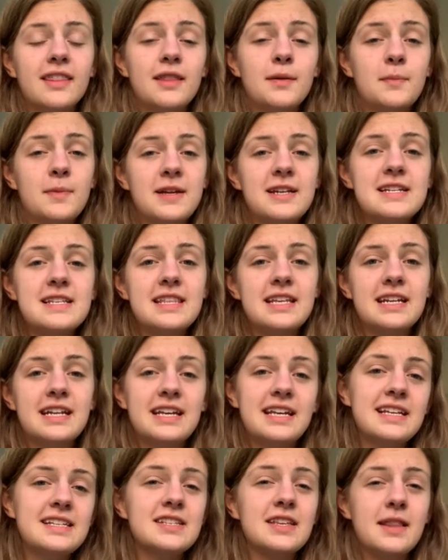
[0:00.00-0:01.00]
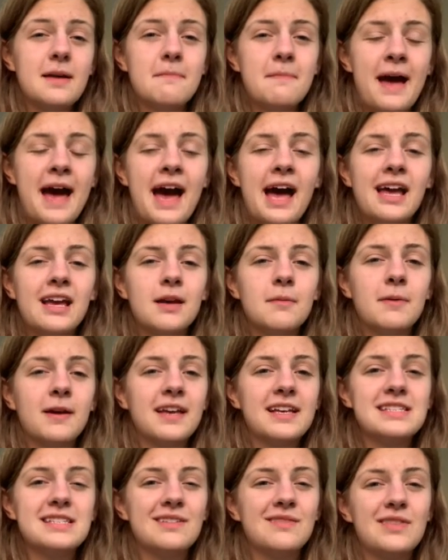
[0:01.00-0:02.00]
the bend of the knee is on the back,
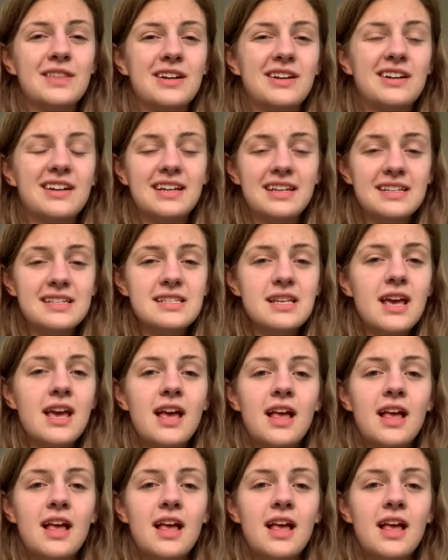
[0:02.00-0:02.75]
because if there is,